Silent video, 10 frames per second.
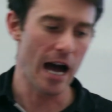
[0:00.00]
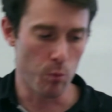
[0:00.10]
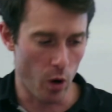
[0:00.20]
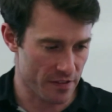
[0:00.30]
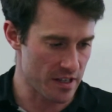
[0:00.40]

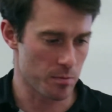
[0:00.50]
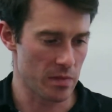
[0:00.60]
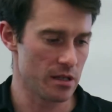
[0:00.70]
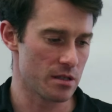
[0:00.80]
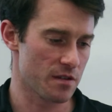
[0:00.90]
and what this
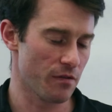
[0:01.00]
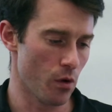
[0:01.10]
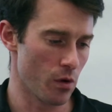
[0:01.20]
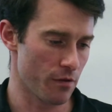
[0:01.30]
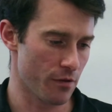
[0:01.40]
means
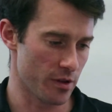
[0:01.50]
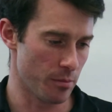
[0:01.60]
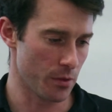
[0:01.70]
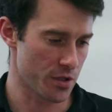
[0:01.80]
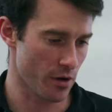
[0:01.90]
for, for the
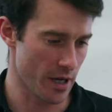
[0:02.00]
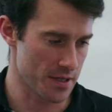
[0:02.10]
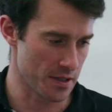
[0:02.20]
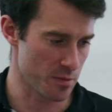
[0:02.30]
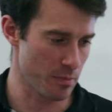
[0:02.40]

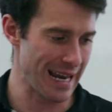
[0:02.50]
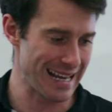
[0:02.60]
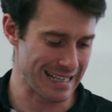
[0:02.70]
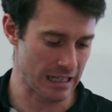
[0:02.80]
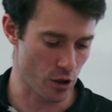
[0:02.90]
post-crisis
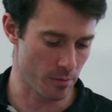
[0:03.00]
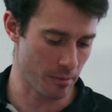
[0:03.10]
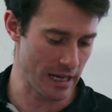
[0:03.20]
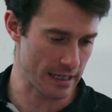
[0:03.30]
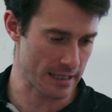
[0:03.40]
planning,
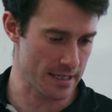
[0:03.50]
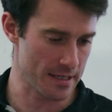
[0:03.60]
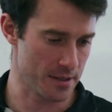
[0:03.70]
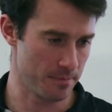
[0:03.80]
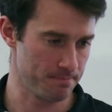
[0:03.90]
urban planning
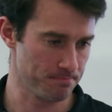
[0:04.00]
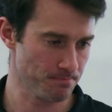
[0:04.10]
system.